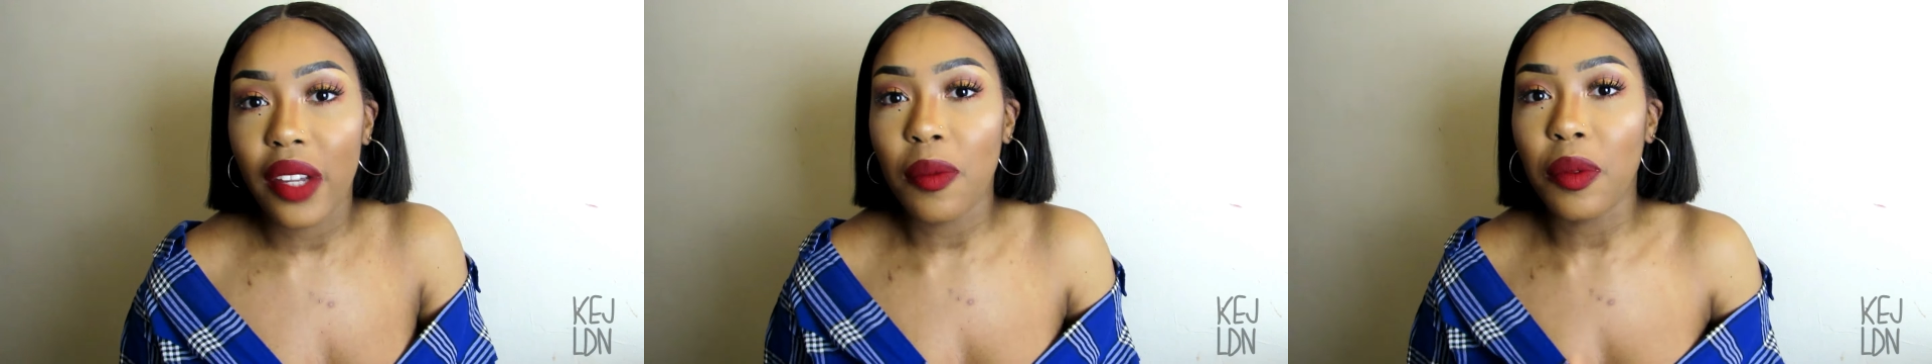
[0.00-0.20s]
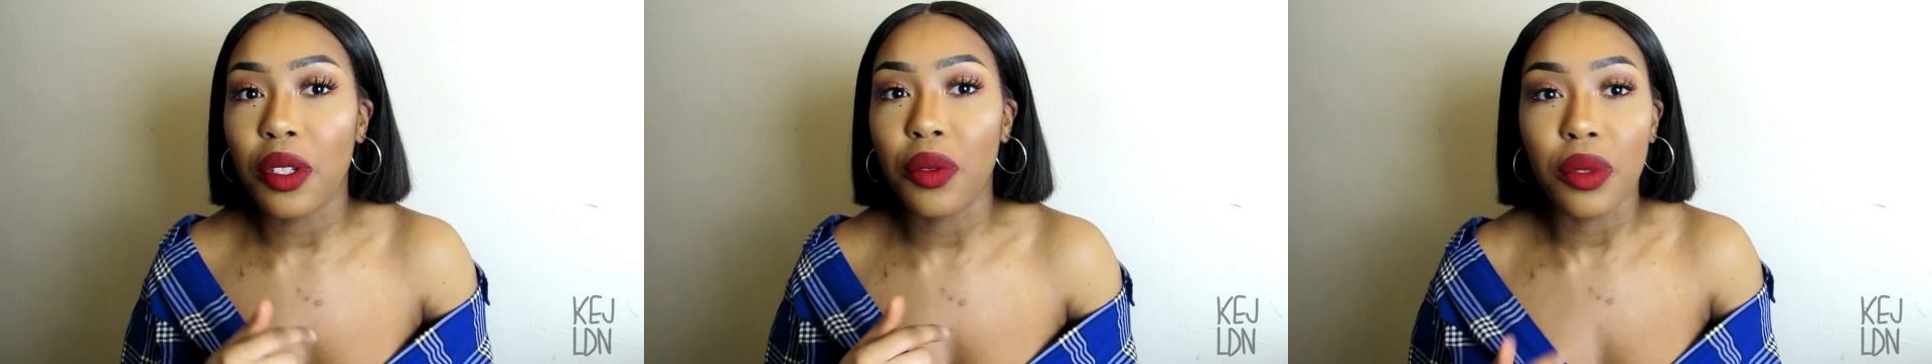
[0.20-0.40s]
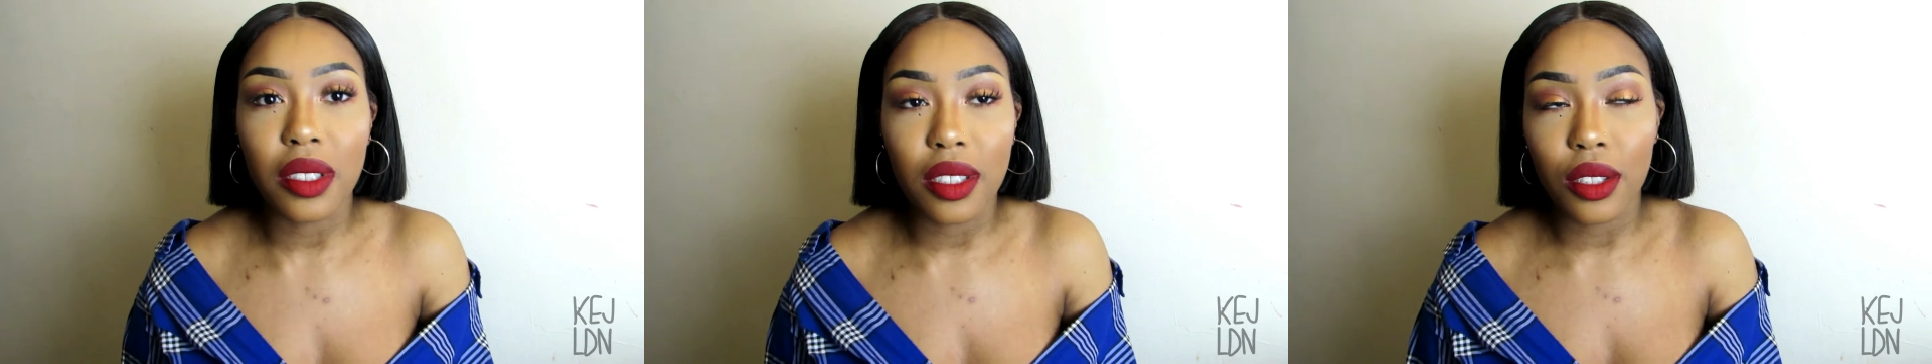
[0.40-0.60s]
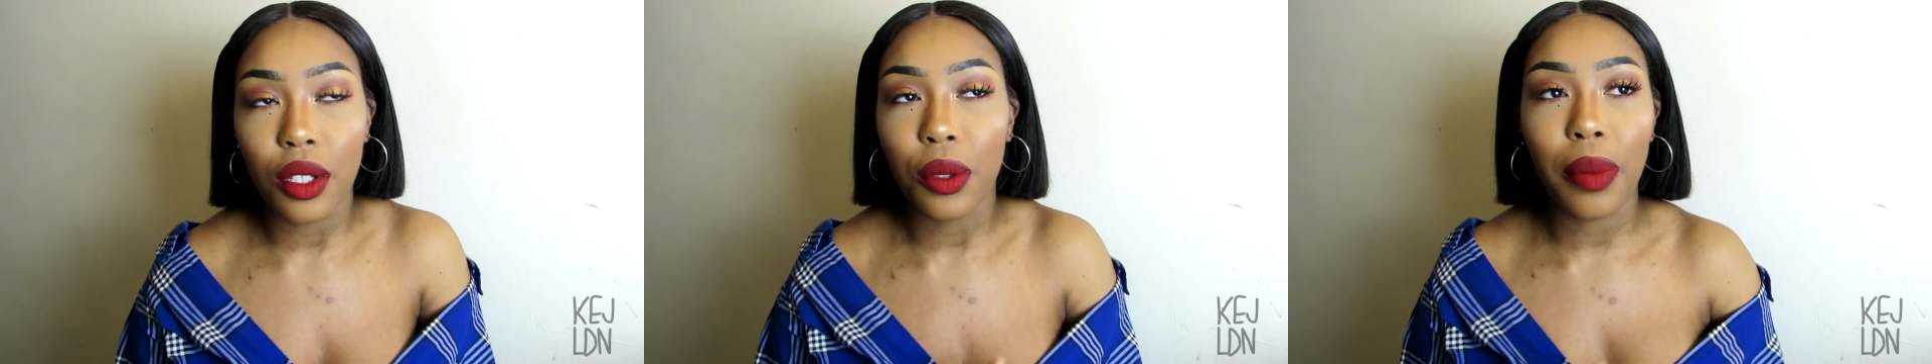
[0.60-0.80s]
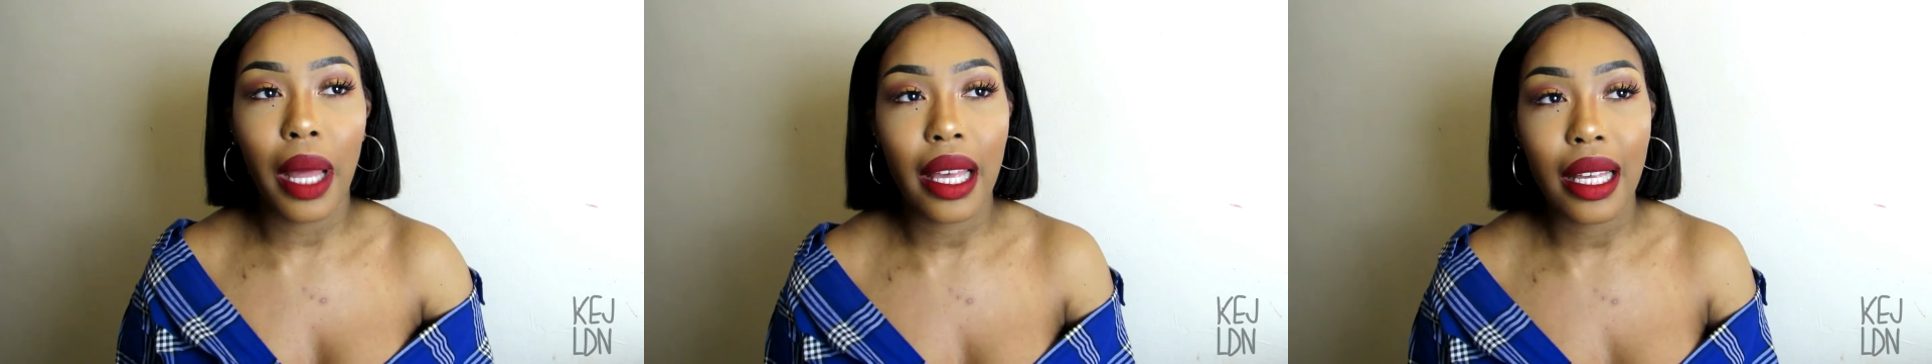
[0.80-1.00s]
Everybody was, you
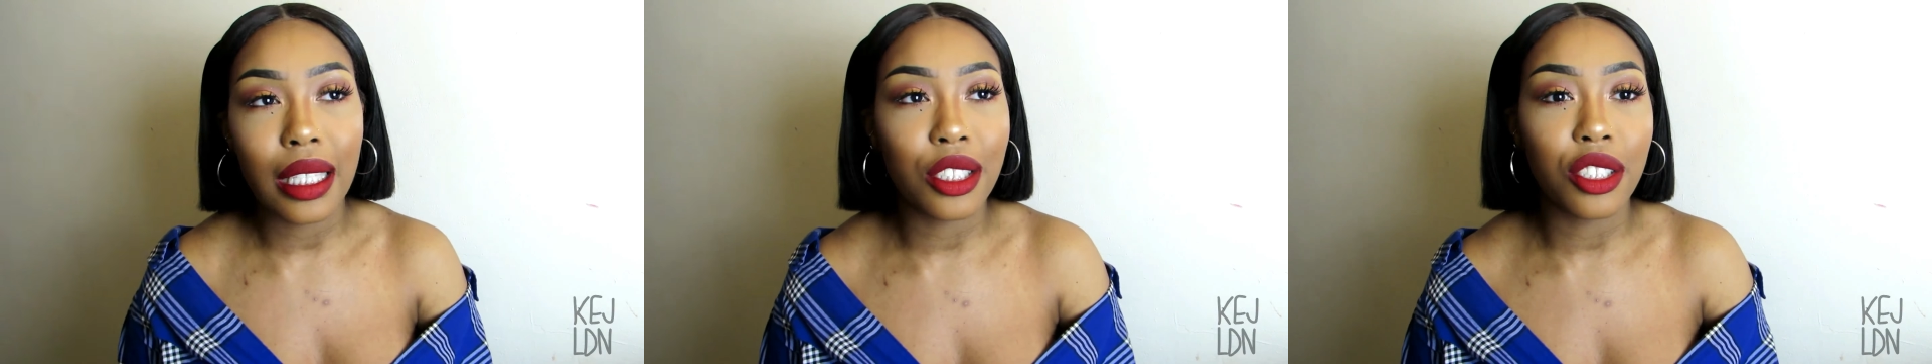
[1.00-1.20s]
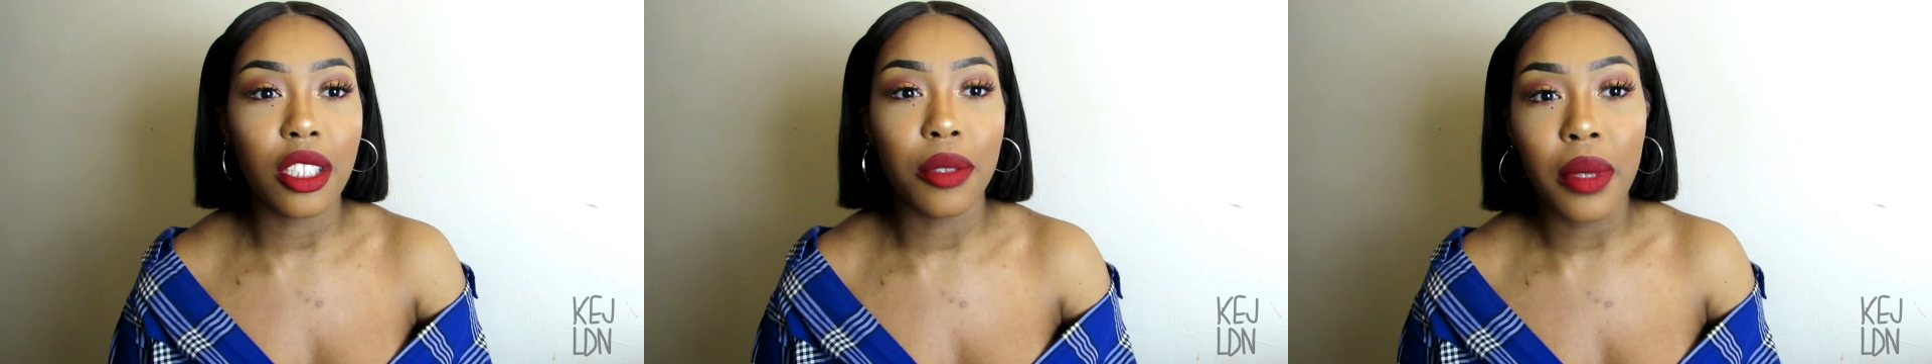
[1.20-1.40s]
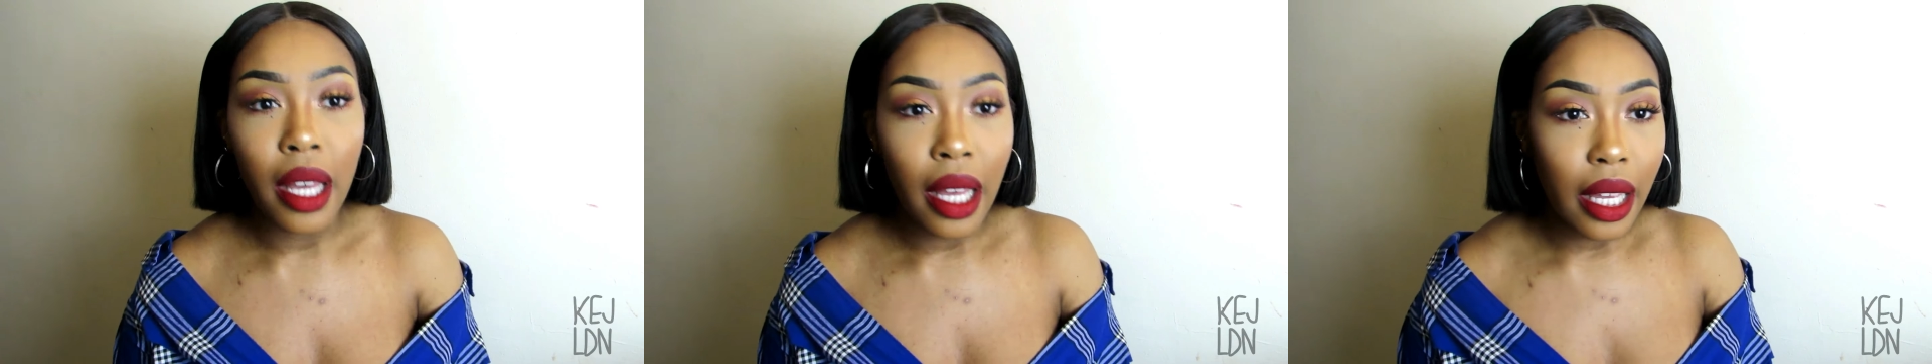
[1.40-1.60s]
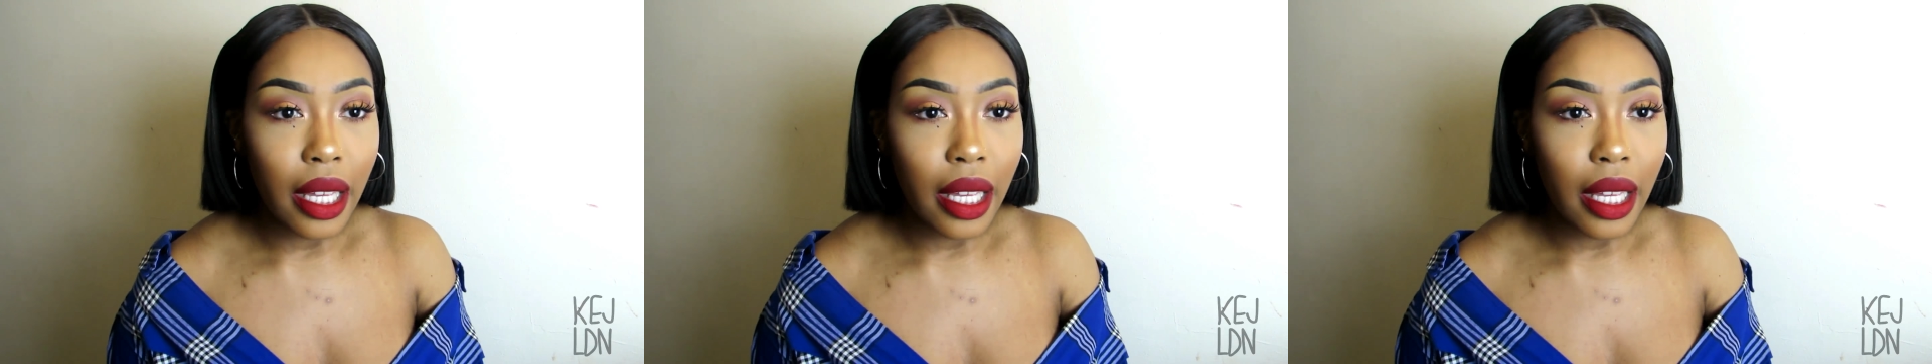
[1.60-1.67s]
know, banging gym,